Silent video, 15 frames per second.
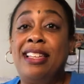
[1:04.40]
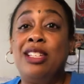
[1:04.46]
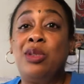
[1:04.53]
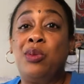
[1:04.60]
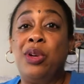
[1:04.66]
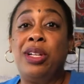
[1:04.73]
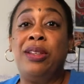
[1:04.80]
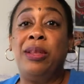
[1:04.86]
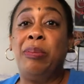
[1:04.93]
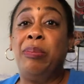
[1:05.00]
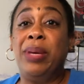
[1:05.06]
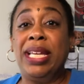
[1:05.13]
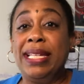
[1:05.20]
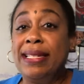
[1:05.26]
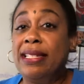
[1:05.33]
is one of the
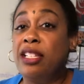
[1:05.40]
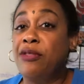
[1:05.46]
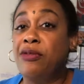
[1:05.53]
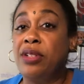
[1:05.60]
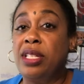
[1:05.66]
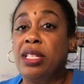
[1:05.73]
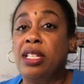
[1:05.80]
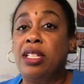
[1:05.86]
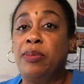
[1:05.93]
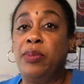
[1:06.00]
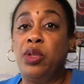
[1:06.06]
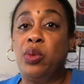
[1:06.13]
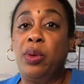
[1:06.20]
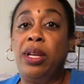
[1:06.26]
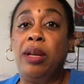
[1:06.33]
biggest differences
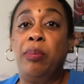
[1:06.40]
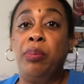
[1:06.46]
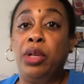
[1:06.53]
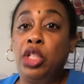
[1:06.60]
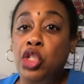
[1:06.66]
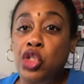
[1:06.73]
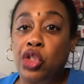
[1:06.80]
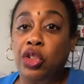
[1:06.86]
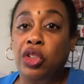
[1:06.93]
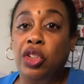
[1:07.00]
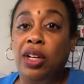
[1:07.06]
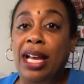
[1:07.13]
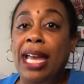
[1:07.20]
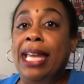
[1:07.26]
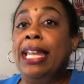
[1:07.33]
between a bullet
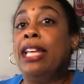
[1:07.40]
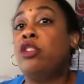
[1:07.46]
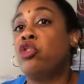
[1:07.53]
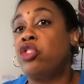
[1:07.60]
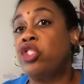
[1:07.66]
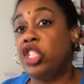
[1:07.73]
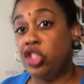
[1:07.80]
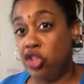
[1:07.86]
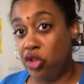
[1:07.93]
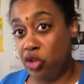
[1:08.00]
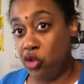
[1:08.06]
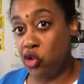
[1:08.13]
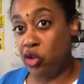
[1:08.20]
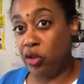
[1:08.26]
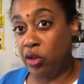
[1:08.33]
journal and a traditional
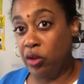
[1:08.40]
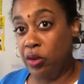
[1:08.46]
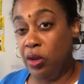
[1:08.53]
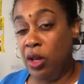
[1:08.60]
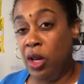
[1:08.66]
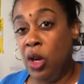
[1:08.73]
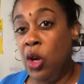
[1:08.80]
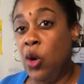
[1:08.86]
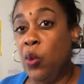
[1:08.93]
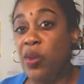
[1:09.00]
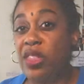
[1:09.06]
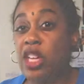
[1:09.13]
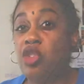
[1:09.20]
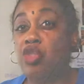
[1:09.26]
journal. With a